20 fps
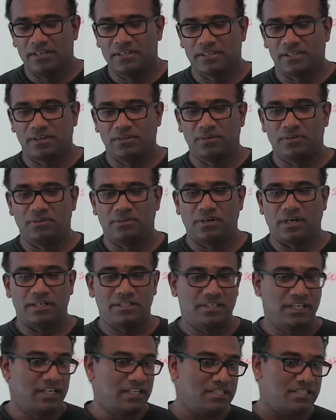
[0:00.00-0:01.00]
So
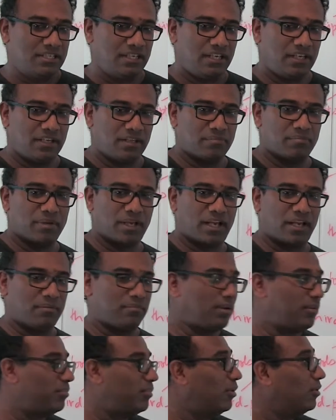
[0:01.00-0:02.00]
as you can see
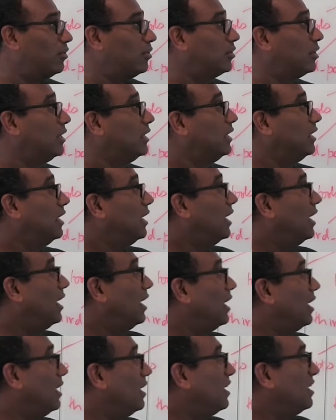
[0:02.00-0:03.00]
behind my board,
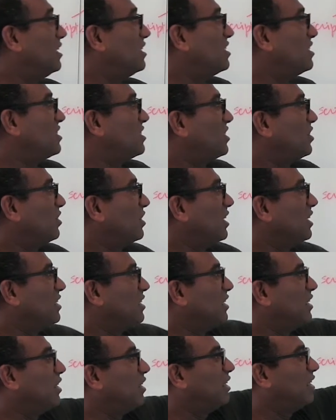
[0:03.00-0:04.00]

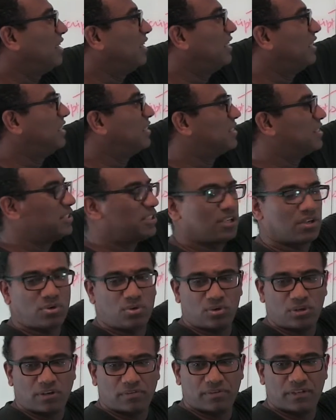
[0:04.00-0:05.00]
this is the
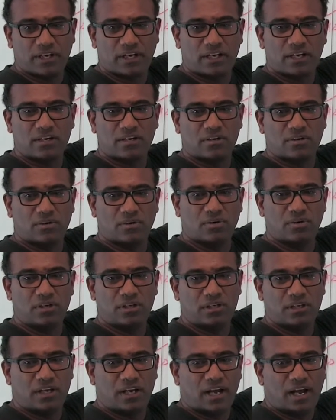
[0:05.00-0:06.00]
root of the Heron code,